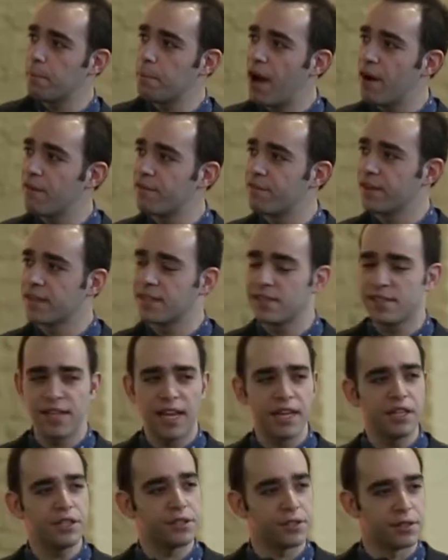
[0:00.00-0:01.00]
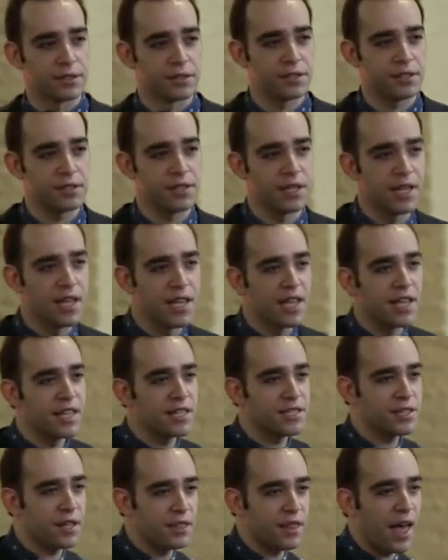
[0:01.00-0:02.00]
about Vexations
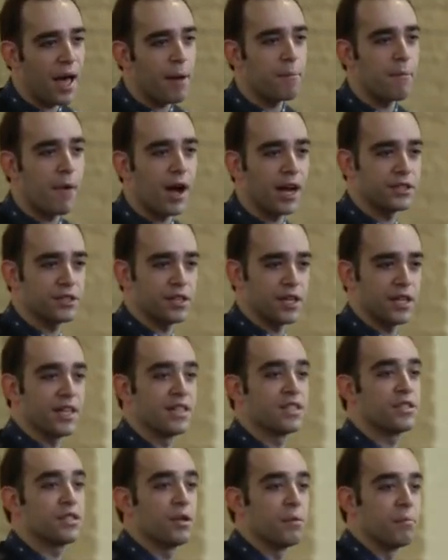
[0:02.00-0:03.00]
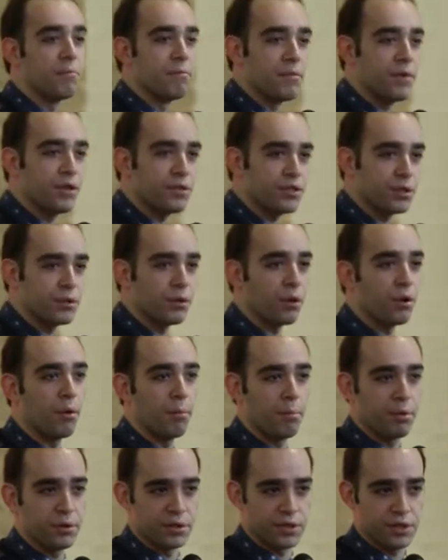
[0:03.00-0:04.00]
isn't that much its musical
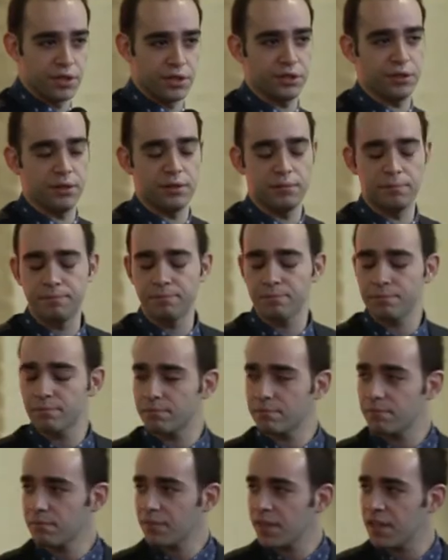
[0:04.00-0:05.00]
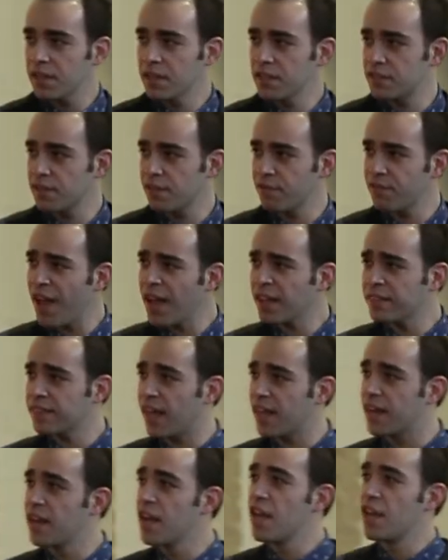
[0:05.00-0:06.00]
composition. It's the fact
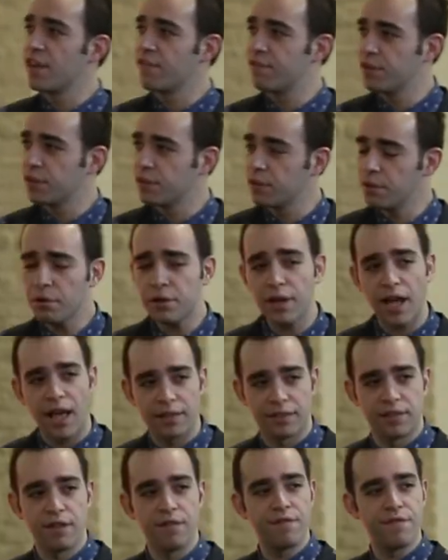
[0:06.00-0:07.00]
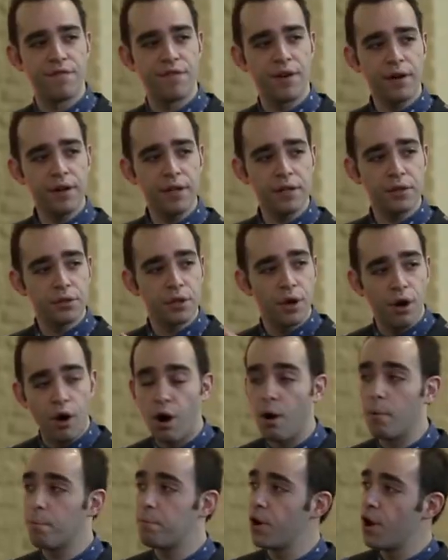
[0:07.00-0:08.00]
that if you look at the very
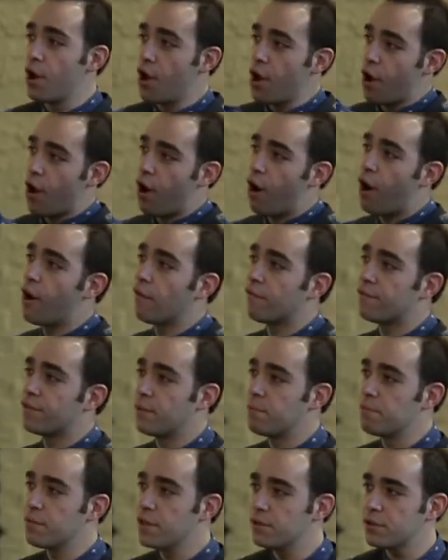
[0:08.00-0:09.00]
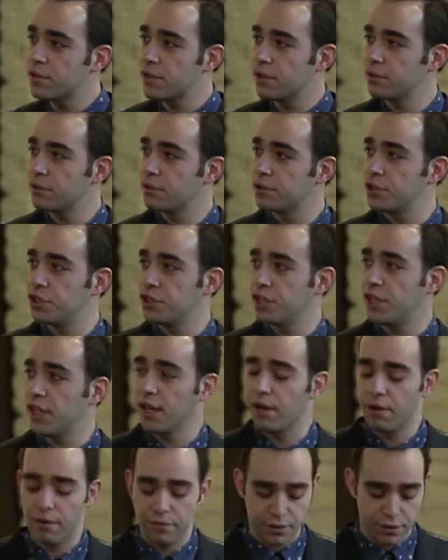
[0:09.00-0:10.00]
top of the musical
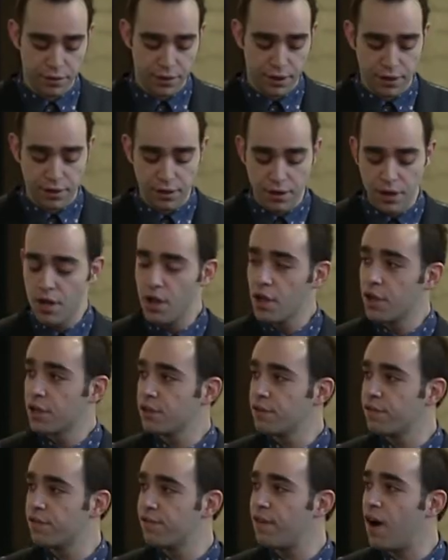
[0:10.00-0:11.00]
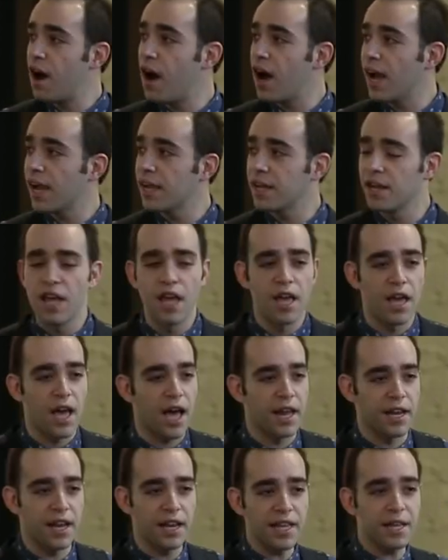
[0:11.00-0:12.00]
sheet over there, you find
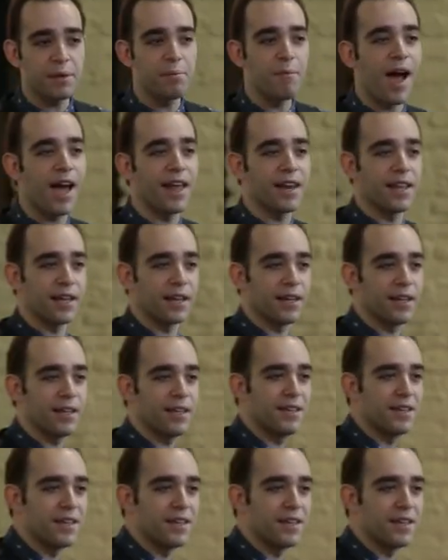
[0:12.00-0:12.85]
an enigmatic